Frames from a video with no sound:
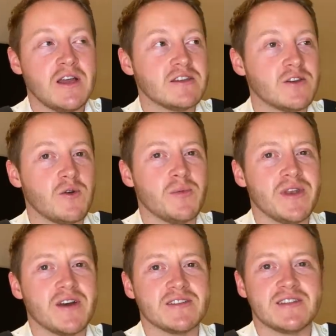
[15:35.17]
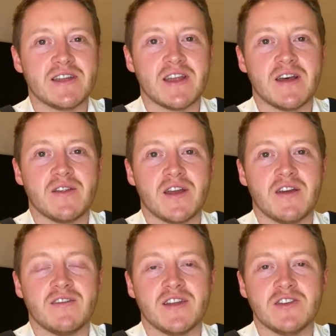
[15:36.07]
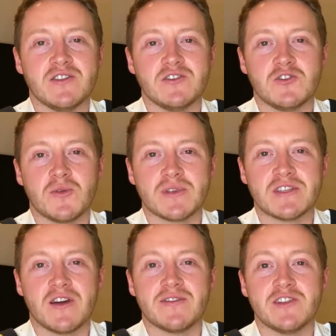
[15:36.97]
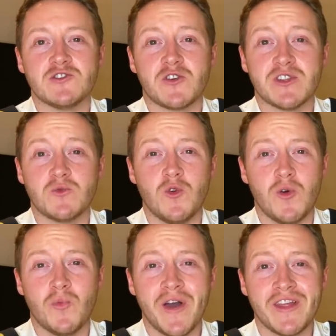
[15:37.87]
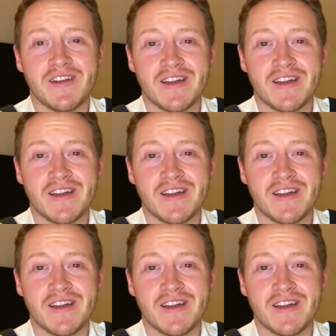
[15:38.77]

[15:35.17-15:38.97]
So it would be nice to get out there and enjoy myself and enjoy this warm weather